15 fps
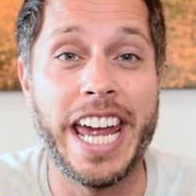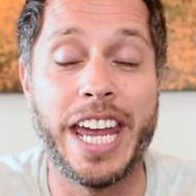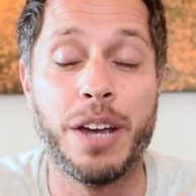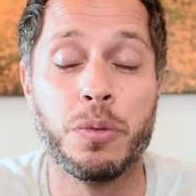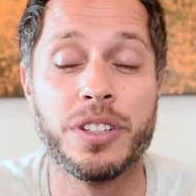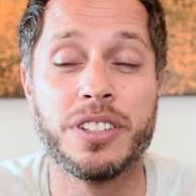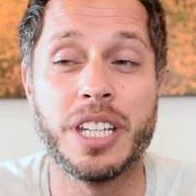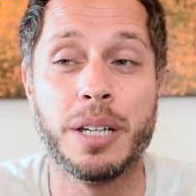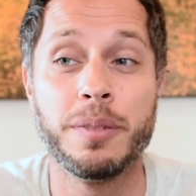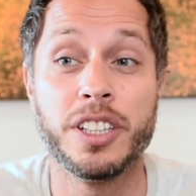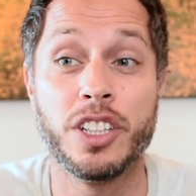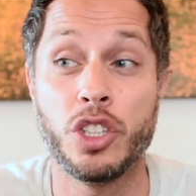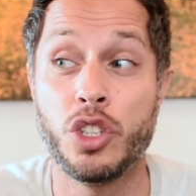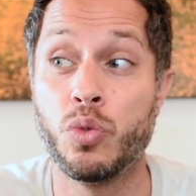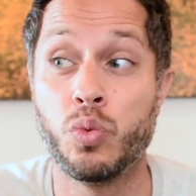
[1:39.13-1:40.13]
it was something
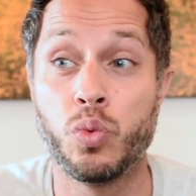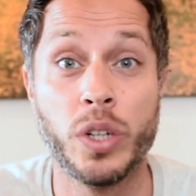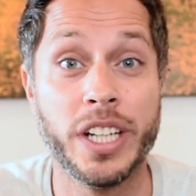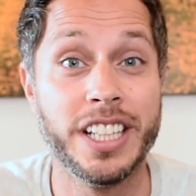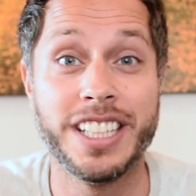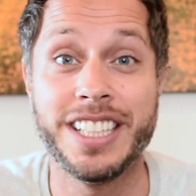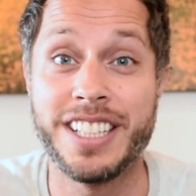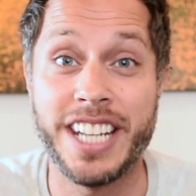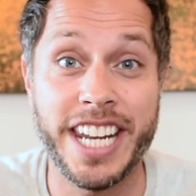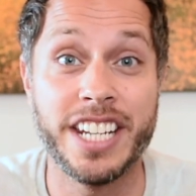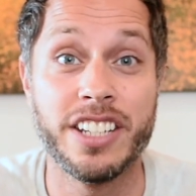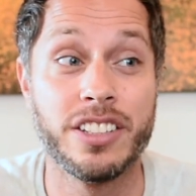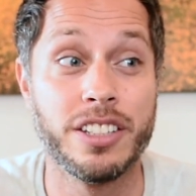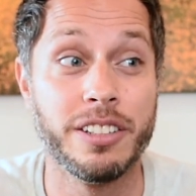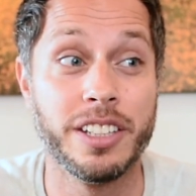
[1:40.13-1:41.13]
that you really
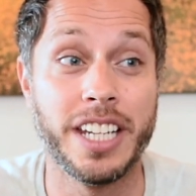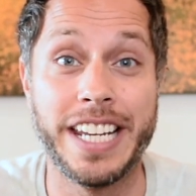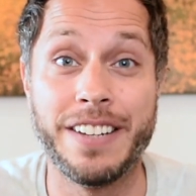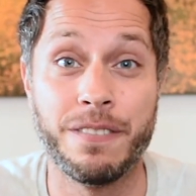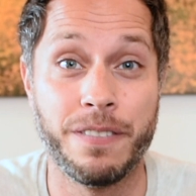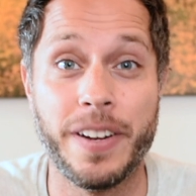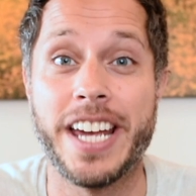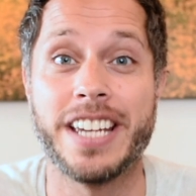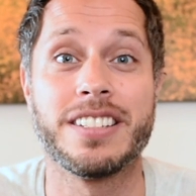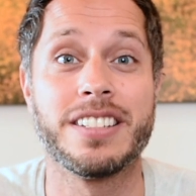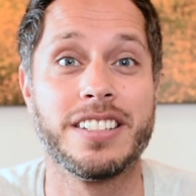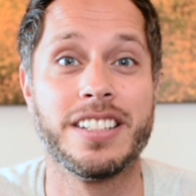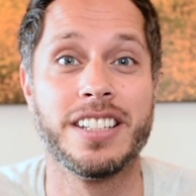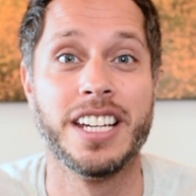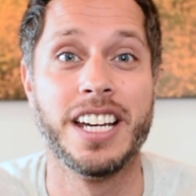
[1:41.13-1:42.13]
needed to
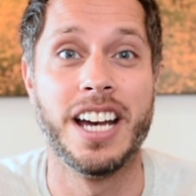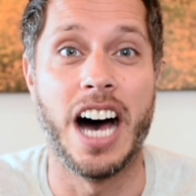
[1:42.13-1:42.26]
invest